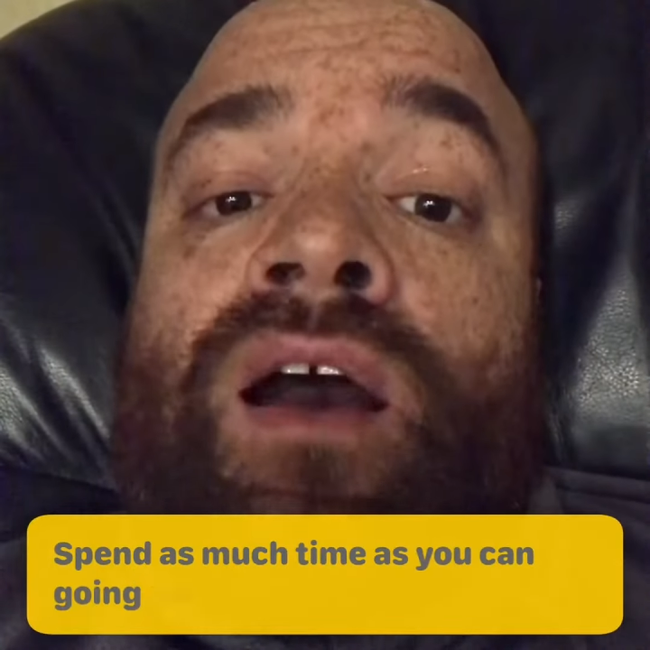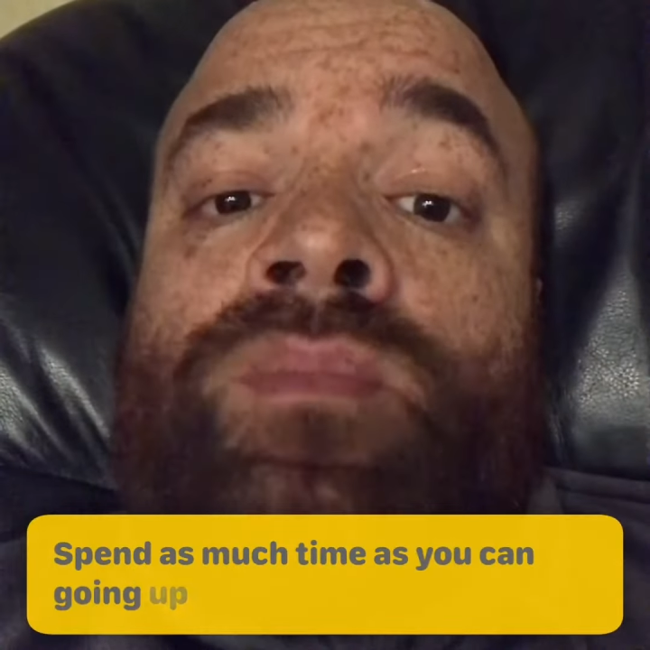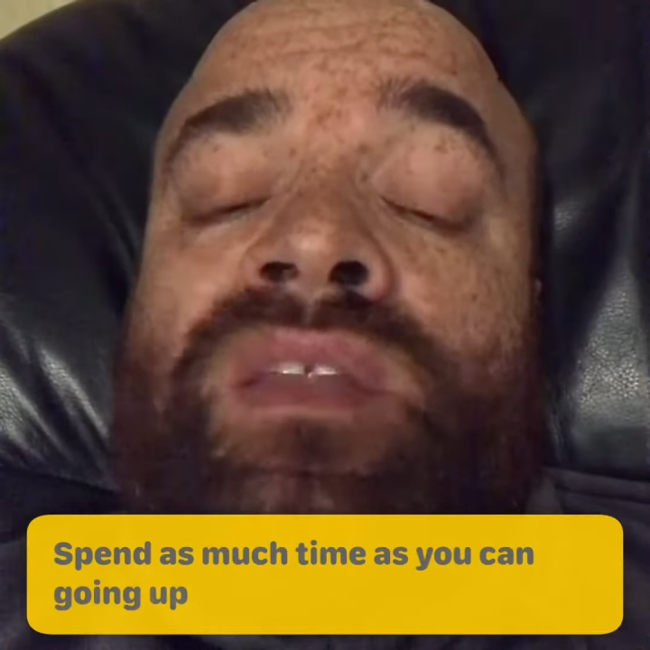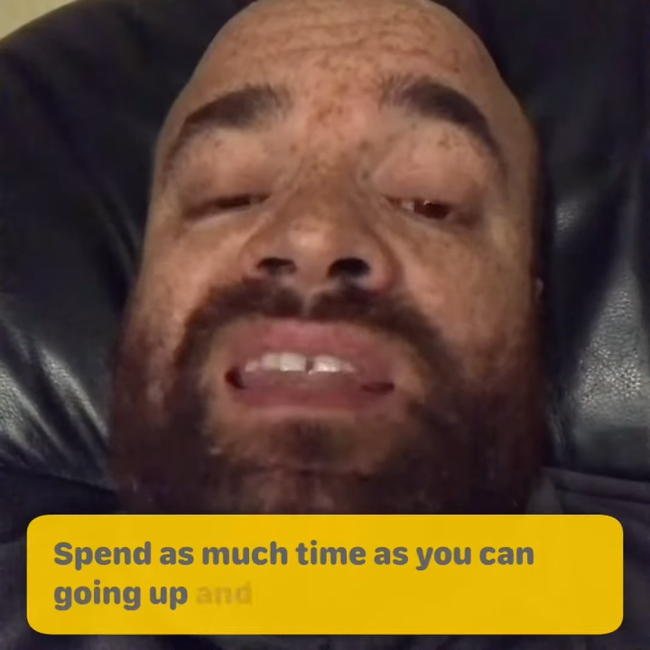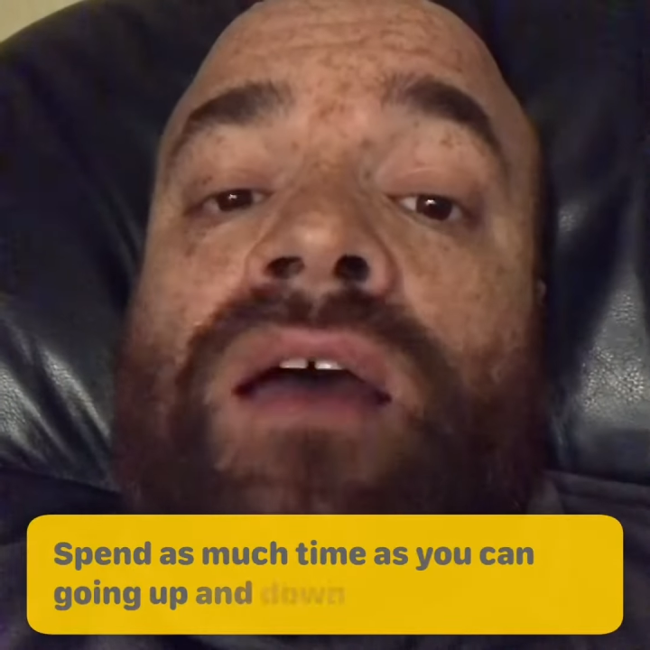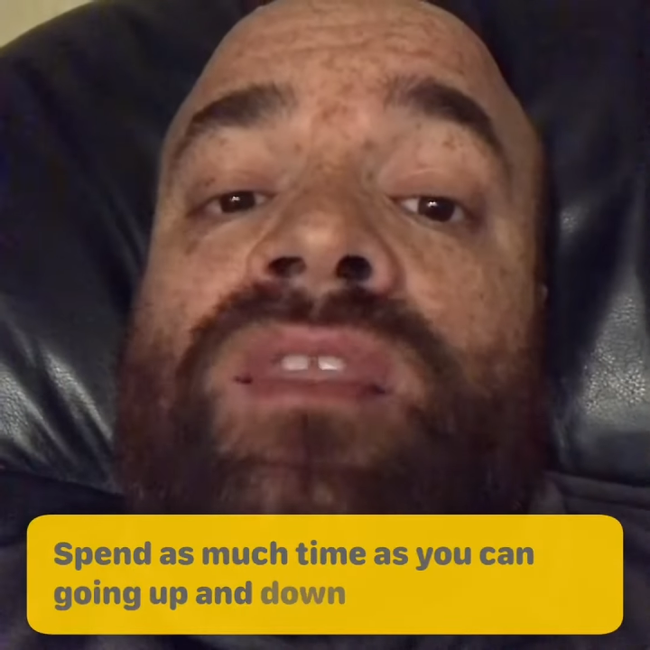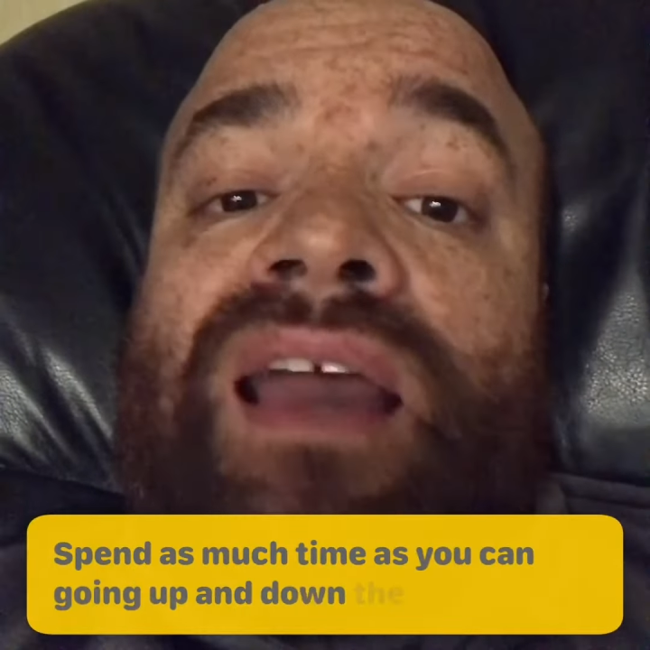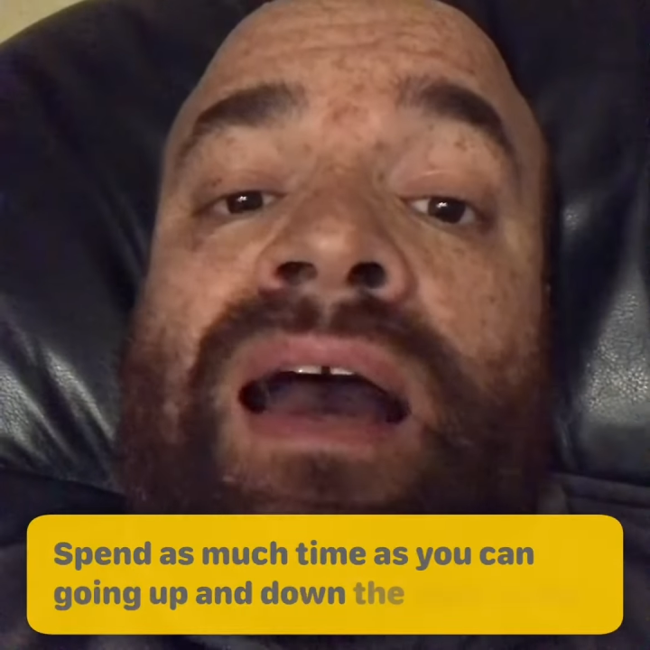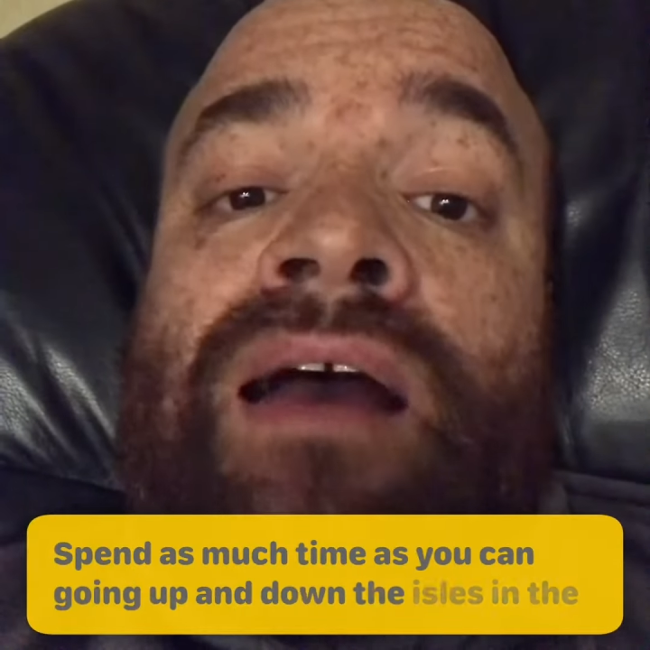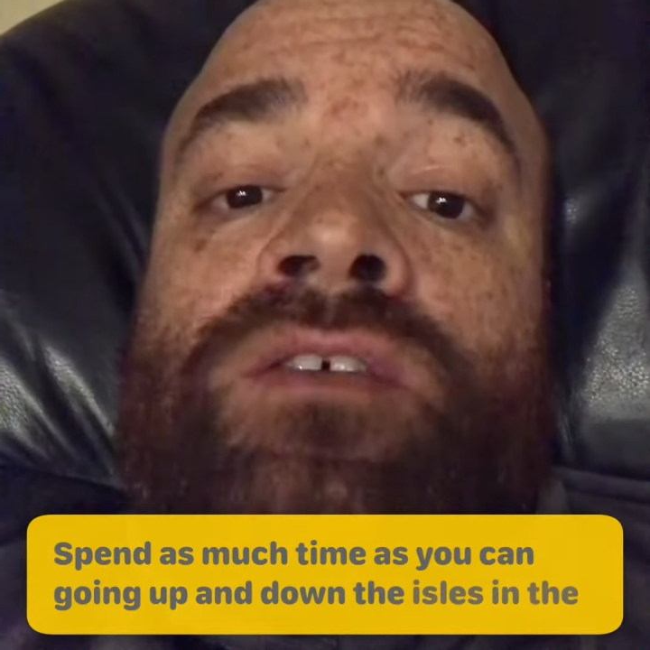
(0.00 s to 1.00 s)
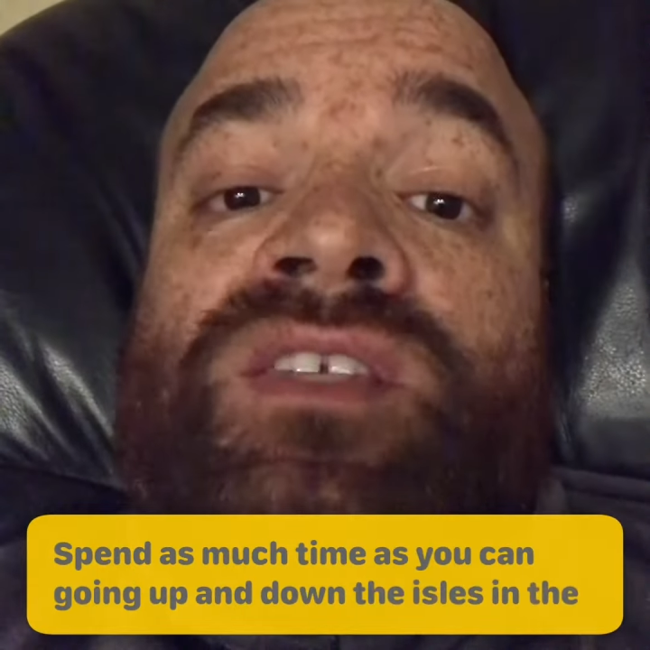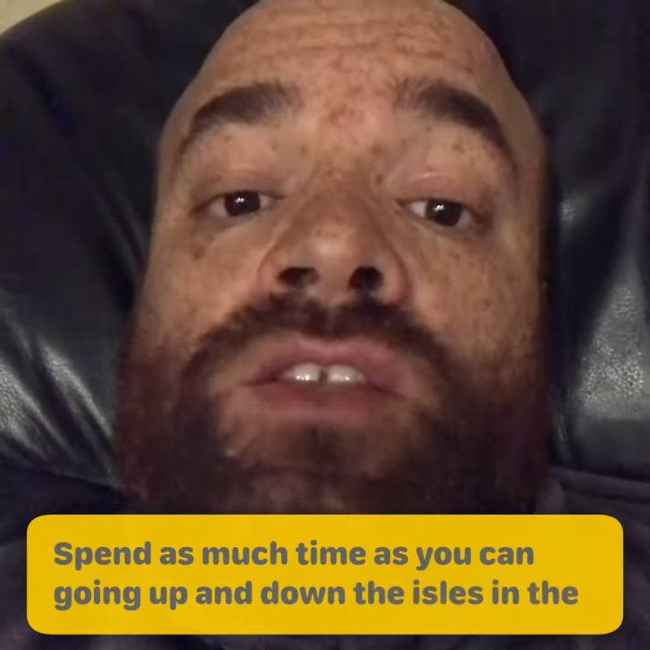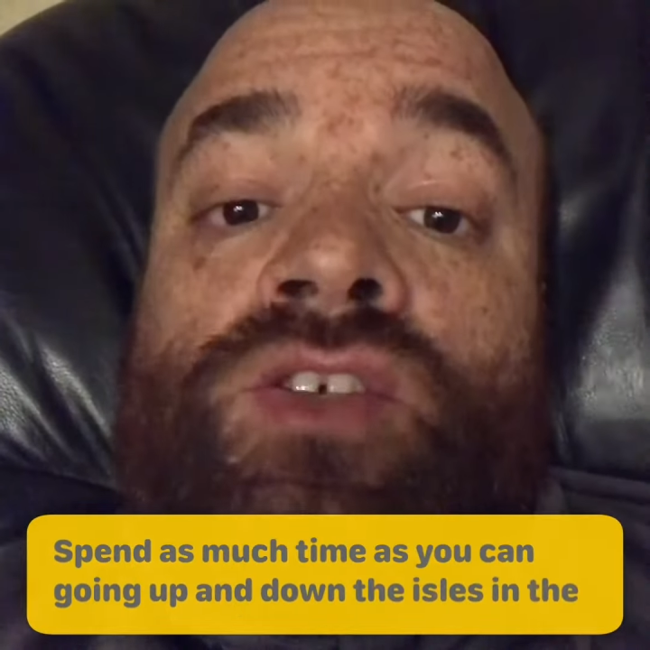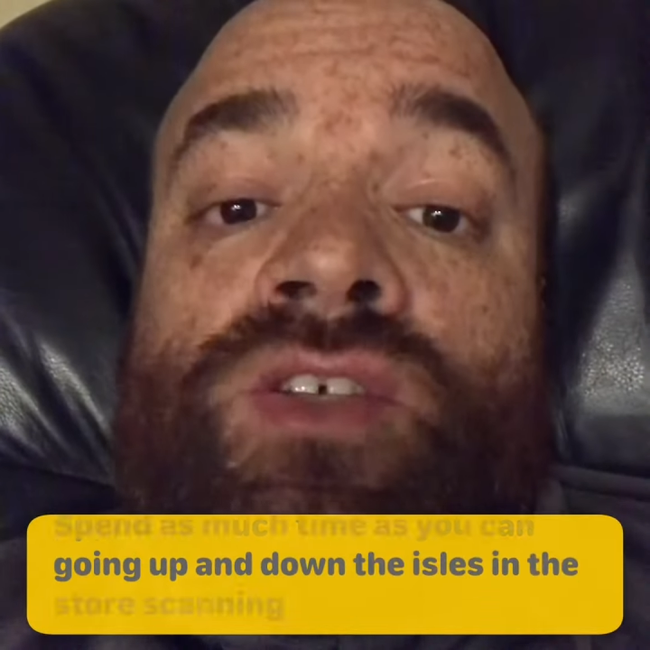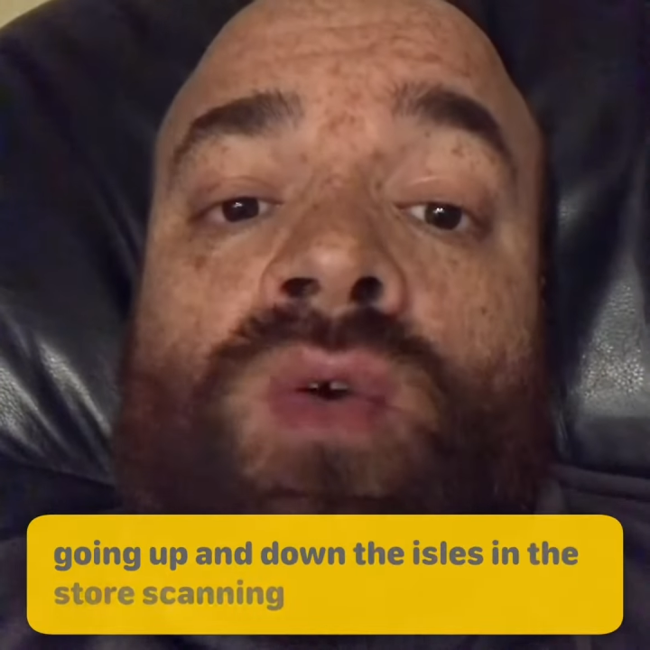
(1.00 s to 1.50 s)
up and down the aisles in
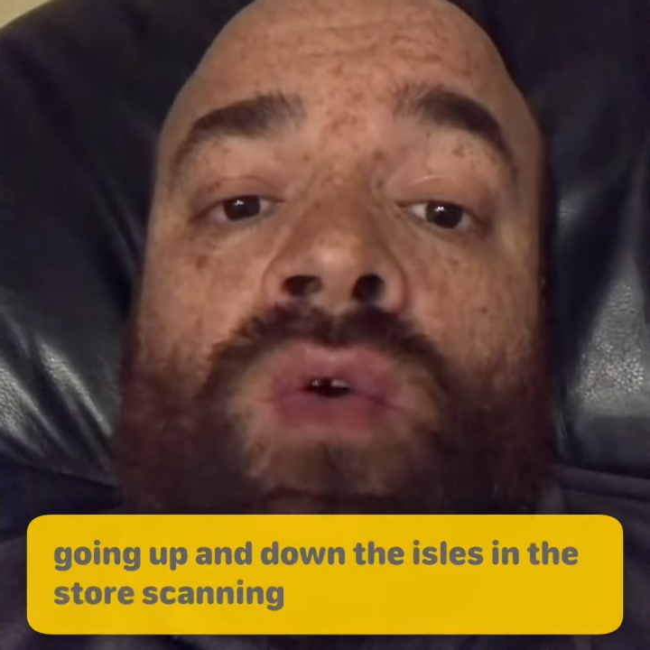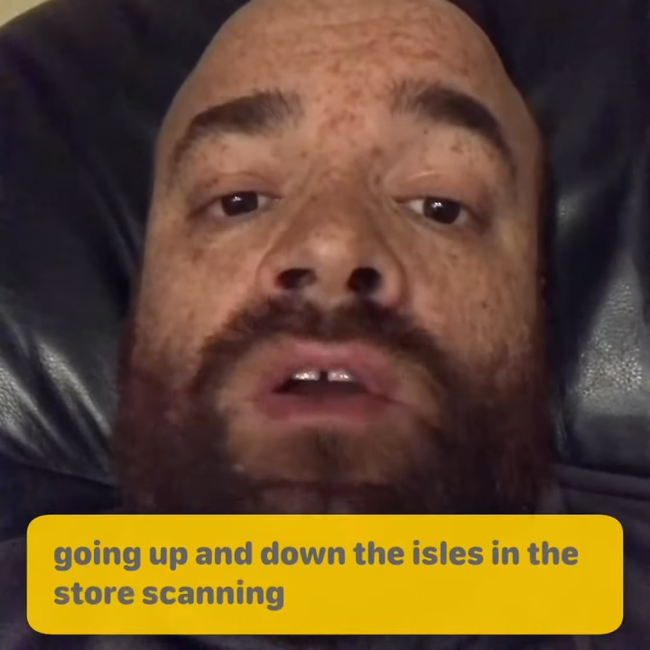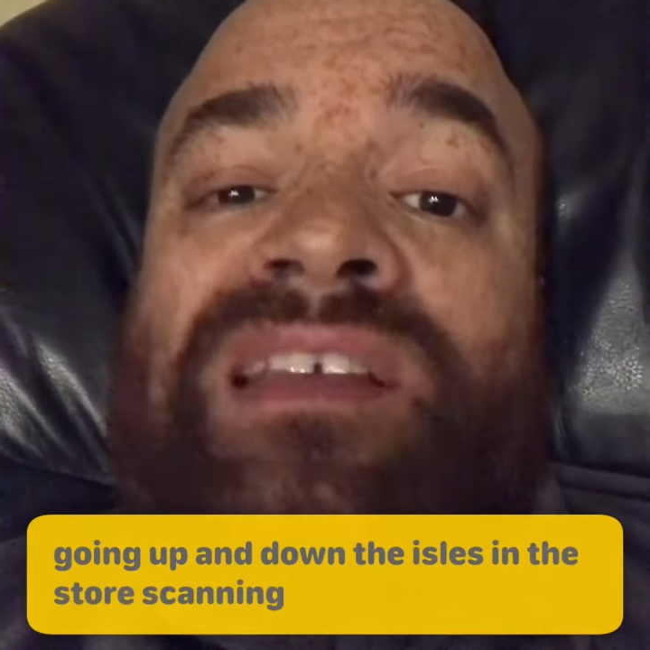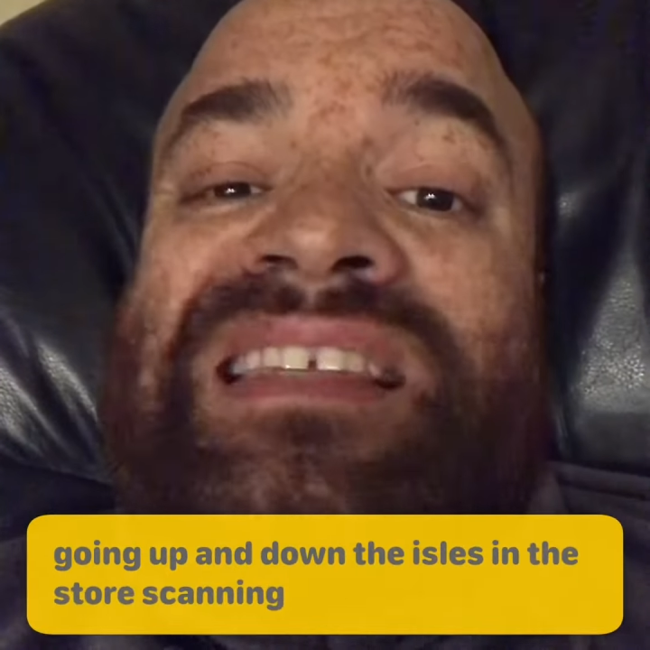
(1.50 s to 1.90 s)
the store,